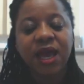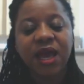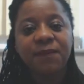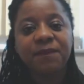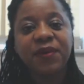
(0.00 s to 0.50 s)

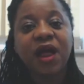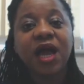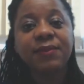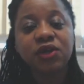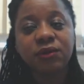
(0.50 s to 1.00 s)
But
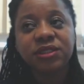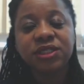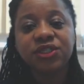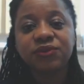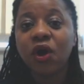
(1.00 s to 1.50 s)
I'm going
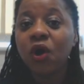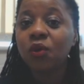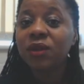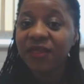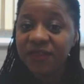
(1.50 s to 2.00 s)
to do a
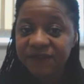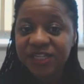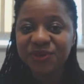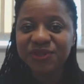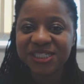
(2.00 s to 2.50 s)
whole other
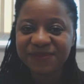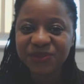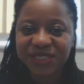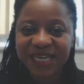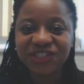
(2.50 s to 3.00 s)
video on
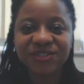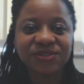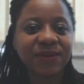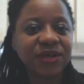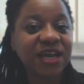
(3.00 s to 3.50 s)
deportation,
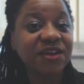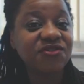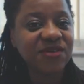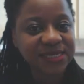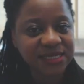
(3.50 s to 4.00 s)
so I'm going to
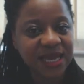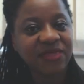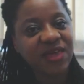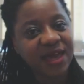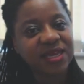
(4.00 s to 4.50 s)
address that
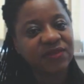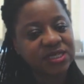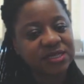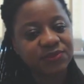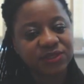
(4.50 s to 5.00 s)
then in the
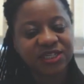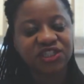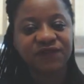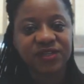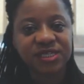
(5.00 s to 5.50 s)

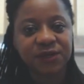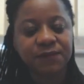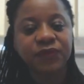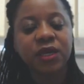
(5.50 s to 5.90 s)
deportation video.